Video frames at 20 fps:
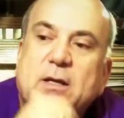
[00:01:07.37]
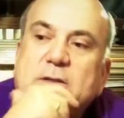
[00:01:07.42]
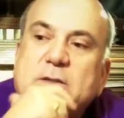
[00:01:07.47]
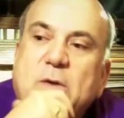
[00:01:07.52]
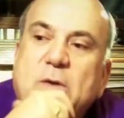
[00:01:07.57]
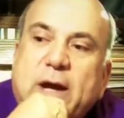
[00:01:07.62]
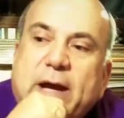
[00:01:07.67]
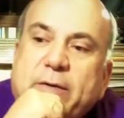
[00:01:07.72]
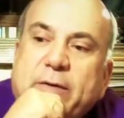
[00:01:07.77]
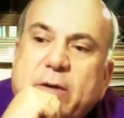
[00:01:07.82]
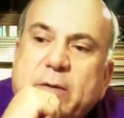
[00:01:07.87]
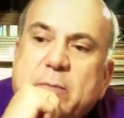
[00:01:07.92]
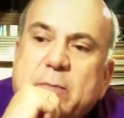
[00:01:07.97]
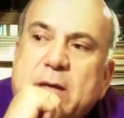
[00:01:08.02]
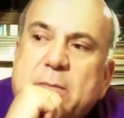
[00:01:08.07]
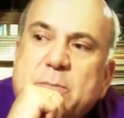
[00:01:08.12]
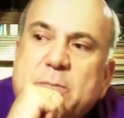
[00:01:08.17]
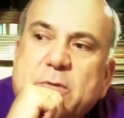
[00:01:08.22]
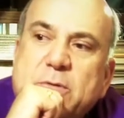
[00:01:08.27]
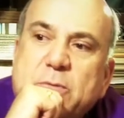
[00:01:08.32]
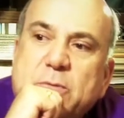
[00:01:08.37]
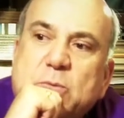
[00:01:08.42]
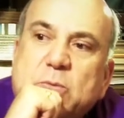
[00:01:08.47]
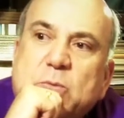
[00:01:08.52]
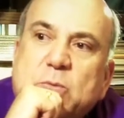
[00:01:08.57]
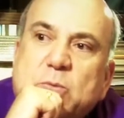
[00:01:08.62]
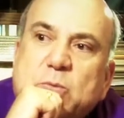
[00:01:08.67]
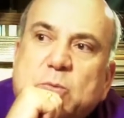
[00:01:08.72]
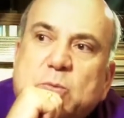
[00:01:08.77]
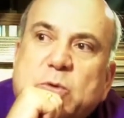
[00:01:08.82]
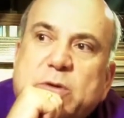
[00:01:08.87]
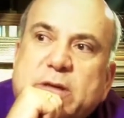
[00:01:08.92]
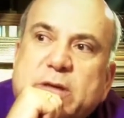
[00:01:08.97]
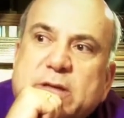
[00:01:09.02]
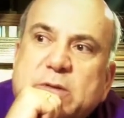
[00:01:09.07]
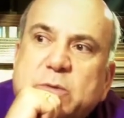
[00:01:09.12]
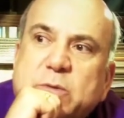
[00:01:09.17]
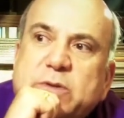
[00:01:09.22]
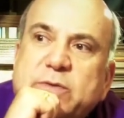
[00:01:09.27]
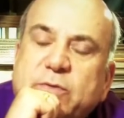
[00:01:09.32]
So I remember when
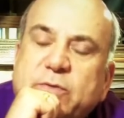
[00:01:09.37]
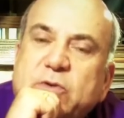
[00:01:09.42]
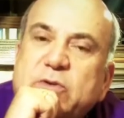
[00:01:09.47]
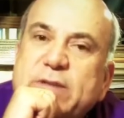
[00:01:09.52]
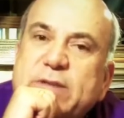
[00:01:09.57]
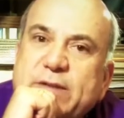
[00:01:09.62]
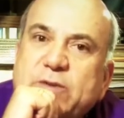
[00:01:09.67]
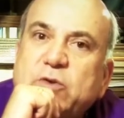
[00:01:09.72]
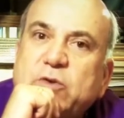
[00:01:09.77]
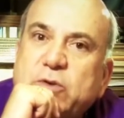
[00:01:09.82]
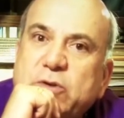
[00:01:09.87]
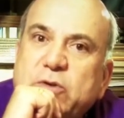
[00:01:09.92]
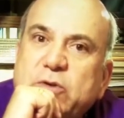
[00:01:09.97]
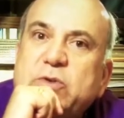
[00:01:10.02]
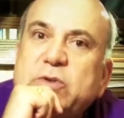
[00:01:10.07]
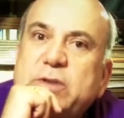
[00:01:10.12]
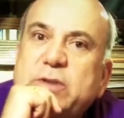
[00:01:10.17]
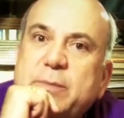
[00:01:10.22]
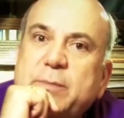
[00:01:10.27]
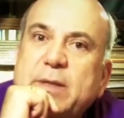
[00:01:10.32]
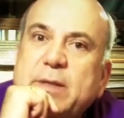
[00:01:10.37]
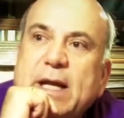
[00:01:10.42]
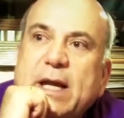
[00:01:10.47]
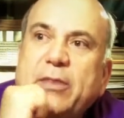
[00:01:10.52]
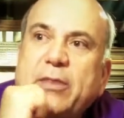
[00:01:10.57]
this was first introduced to me,